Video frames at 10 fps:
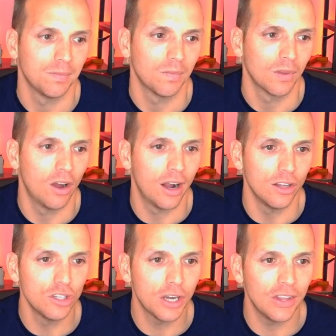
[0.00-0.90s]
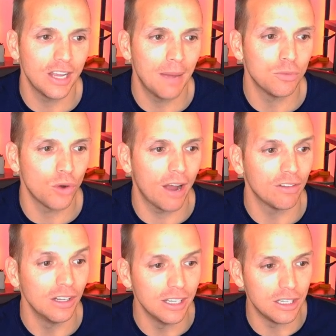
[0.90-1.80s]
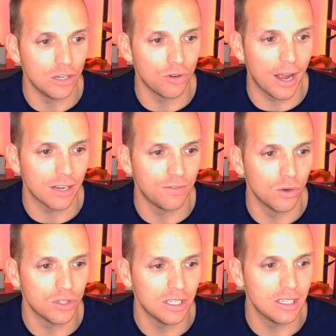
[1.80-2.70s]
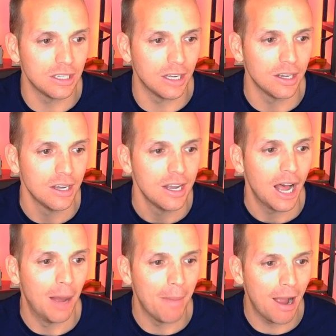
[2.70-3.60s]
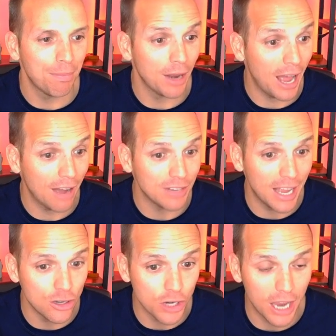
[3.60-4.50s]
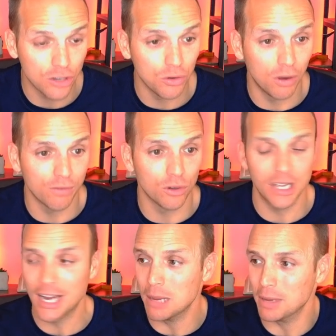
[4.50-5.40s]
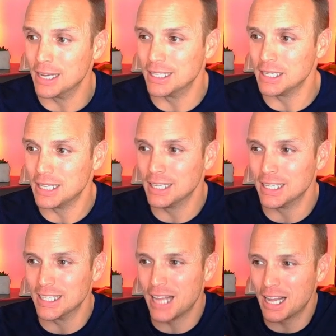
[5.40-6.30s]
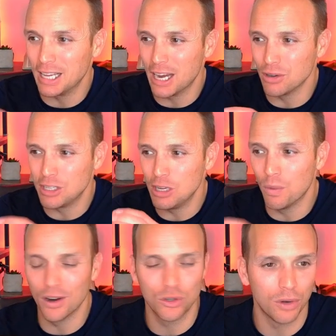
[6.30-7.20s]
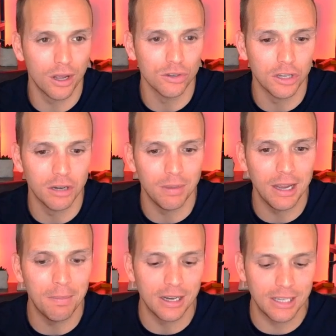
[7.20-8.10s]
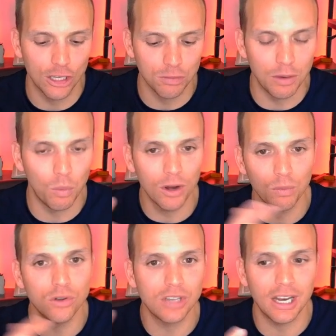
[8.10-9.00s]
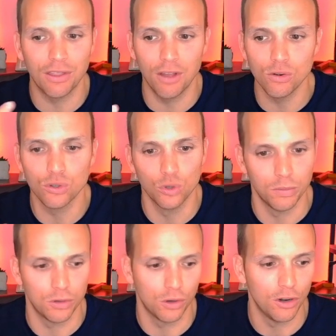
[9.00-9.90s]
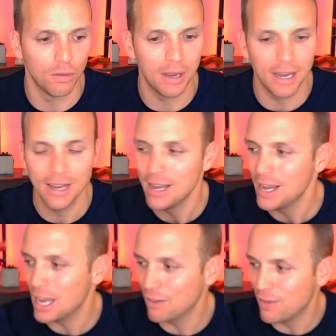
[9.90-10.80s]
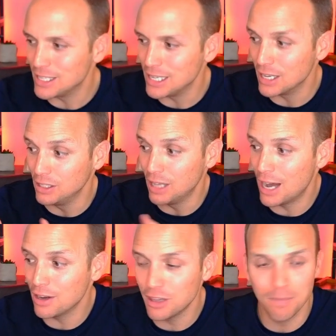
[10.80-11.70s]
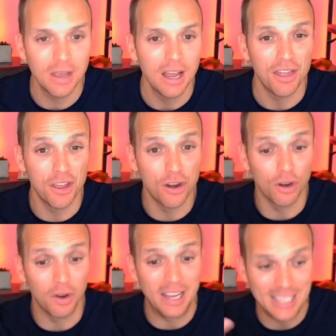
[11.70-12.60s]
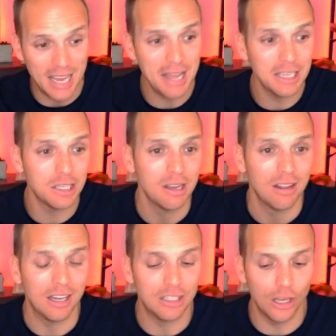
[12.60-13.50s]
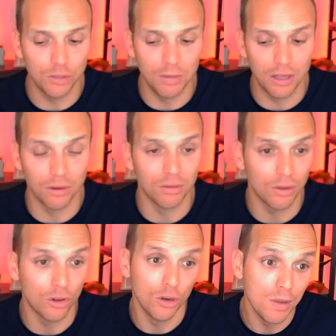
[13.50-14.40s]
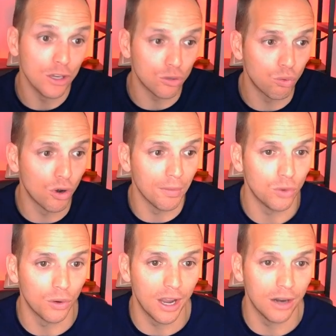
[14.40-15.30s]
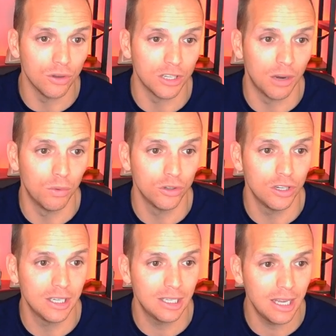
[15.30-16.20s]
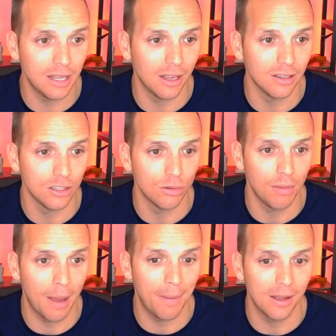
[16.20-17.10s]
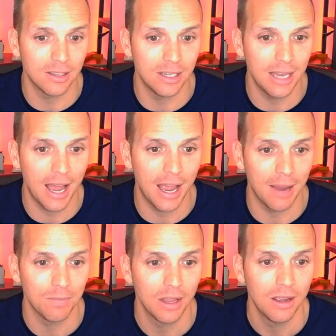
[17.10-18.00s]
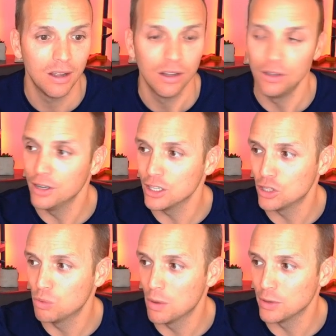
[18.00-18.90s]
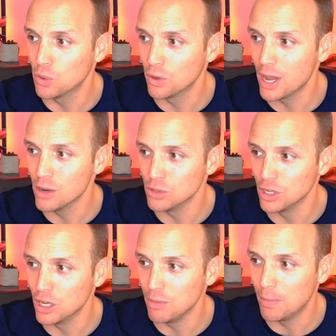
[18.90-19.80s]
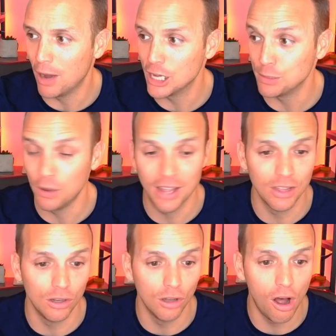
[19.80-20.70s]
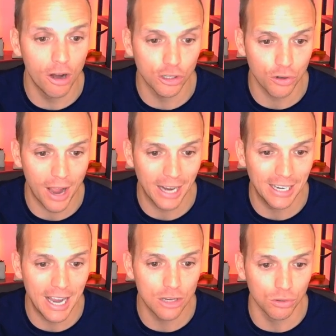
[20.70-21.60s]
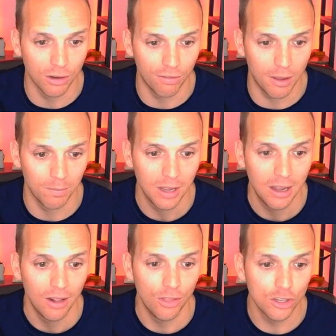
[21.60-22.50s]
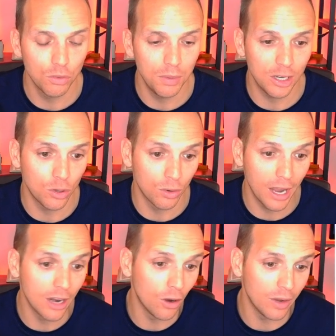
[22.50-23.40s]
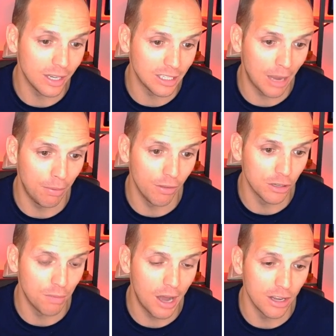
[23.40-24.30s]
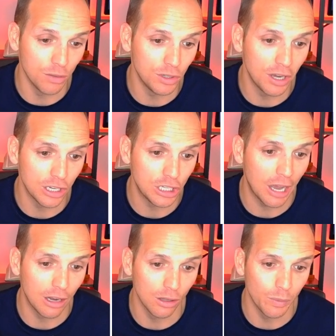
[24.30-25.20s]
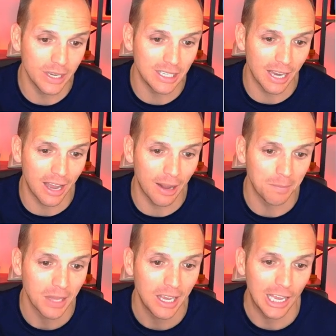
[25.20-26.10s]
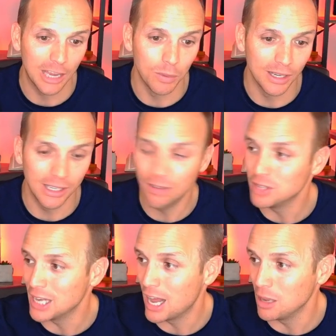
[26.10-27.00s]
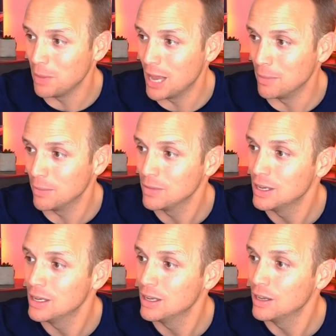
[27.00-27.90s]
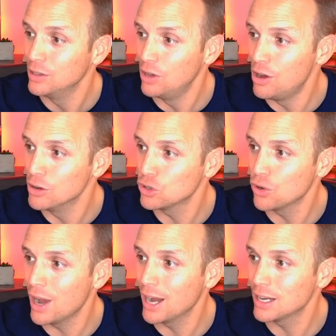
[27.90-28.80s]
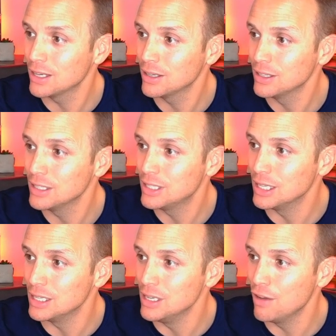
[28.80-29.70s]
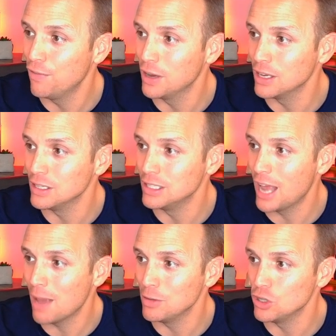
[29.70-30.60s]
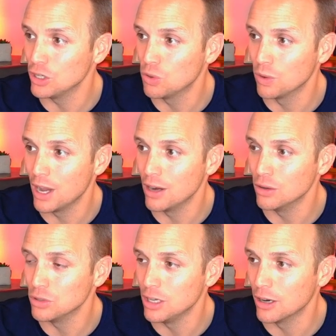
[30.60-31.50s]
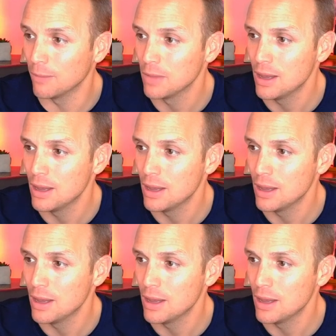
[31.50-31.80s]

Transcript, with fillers: All right, let's look at the updraft helicity tracks. Folks, this is a, a map that I have to educate you on for a second because this doesn't exactly guarantee where a tornado is going to be, but it tells me where rotating thunderstorms are going to be. And if I see a lot of them that are intense, that tells me there, there could be a swarm of tornadoes. And I want you to see this as we map out today. Look at the swarm of tornadoes that could be possible and the long track nature of them. This would be a tornado, an example of this model that would touch down in Louisiana. It would lift in Alabama. Long track significant damaging tornadoes here.